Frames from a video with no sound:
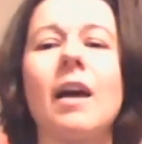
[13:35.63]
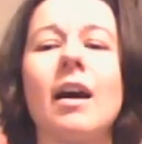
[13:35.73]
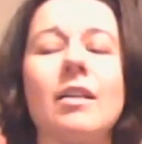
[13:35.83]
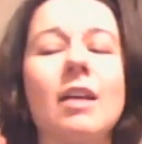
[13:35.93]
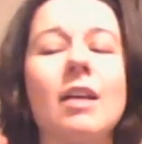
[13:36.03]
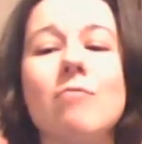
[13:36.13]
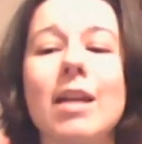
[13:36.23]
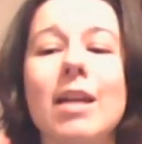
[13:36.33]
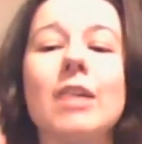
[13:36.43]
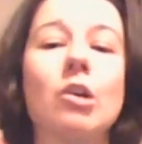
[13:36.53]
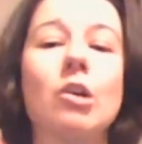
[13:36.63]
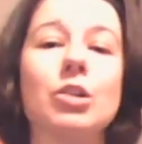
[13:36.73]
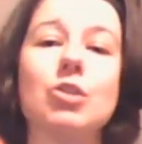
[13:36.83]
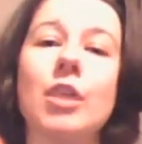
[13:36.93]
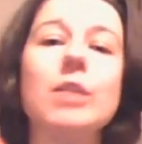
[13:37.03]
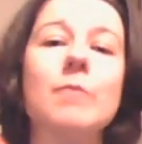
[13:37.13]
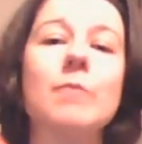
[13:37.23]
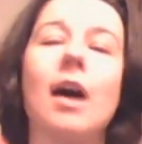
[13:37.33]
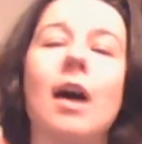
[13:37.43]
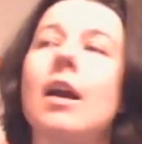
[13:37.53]
That really
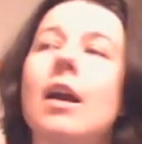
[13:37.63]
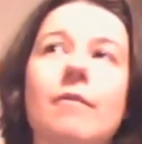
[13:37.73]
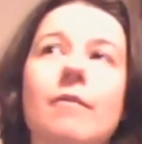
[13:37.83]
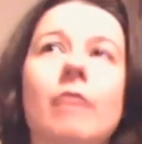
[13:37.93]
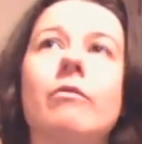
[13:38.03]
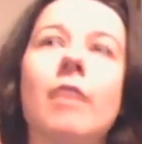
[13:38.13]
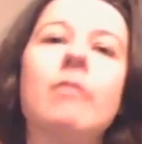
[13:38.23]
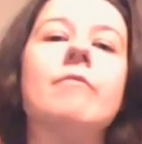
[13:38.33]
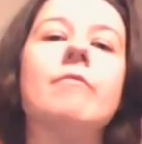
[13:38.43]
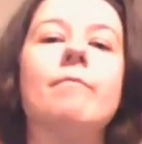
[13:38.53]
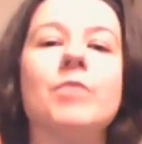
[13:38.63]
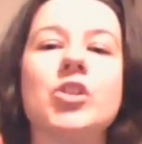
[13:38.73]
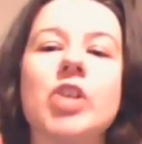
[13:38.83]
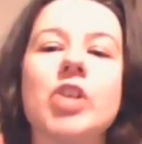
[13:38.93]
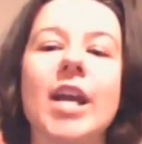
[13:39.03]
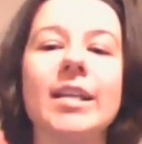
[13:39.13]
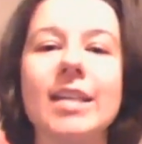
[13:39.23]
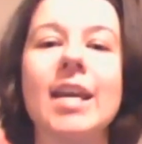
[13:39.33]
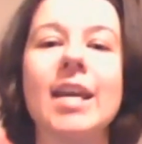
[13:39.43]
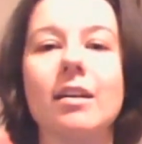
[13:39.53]
constrained me, and I felt very
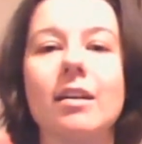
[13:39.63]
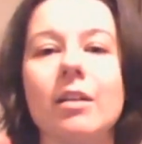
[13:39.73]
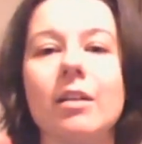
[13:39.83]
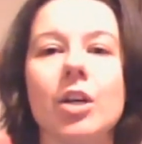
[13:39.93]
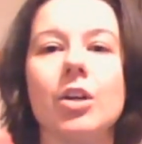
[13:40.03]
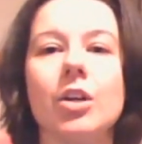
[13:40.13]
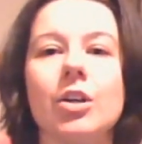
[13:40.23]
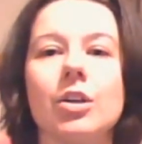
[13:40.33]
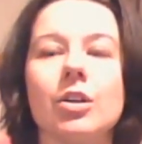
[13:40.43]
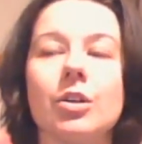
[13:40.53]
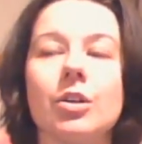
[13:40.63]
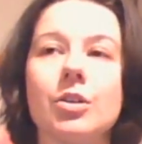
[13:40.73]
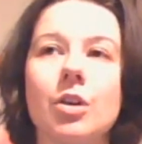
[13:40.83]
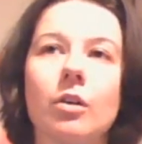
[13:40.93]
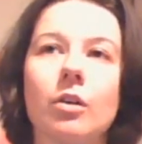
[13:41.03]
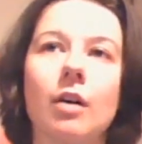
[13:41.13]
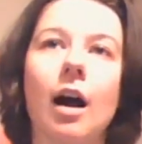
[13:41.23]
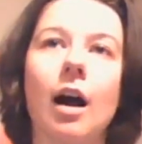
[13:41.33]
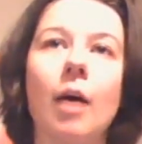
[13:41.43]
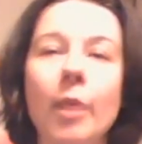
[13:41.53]
chained in.
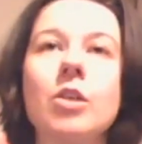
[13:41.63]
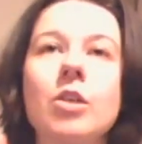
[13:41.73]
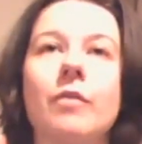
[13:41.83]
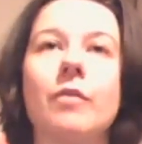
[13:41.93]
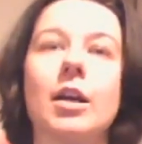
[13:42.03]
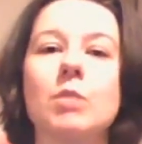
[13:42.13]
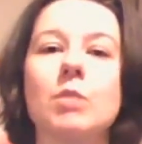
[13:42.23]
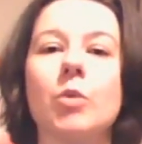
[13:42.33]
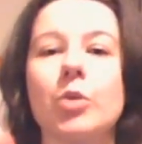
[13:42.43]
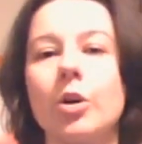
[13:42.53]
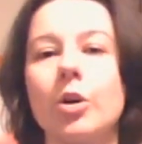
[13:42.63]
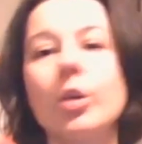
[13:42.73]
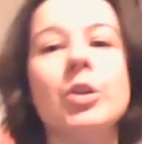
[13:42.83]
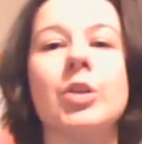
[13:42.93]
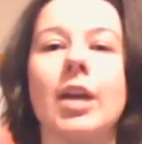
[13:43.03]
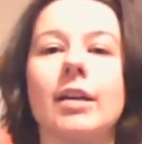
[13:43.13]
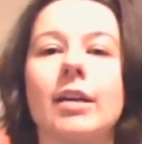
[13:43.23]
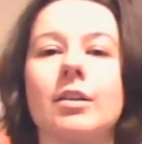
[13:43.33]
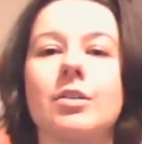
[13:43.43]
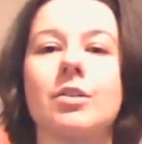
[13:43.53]
So I went off and I explored other
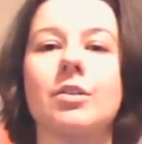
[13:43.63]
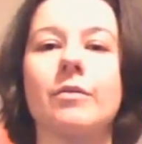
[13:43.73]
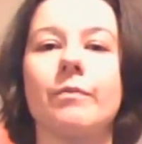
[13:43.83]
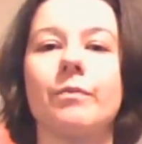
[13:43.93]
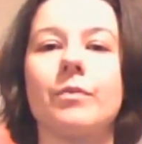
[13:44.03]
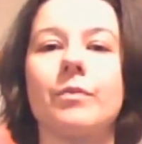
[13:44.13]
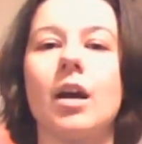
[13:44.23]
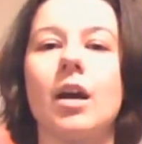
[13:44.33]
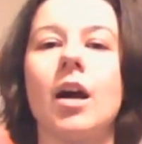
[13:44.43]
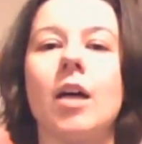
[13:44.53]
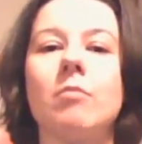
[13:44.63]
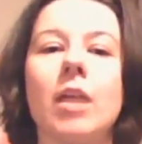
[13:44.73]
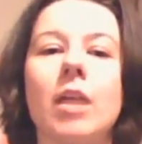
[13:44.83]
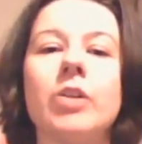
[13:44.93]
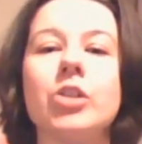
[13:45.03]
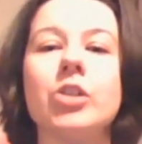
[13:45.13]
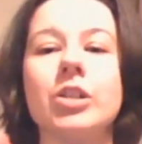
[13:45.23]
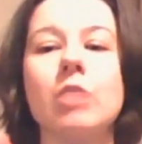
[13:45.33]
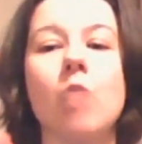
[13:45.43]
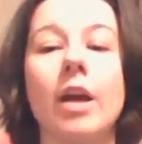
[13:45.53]
things,
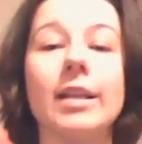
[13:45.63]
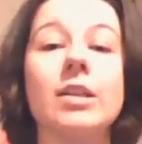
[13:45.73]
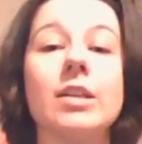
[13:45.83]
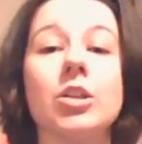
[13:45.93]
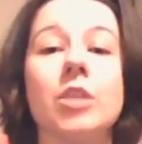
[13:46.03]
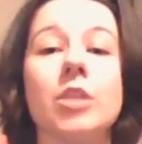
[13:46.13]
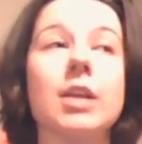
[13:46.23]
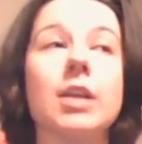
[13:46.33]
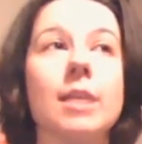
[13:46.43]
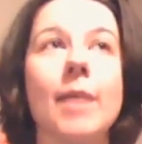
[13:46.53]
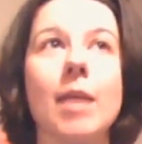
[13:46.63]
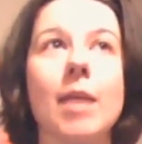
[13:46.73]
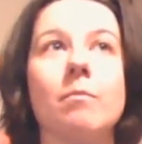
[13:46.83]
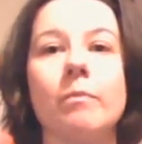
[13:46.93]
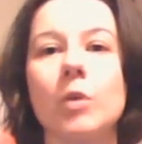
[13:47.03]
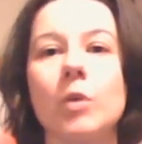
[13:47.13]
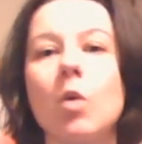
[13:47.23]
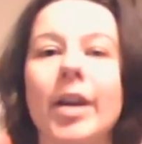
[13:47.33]
and just did what I needed to keep him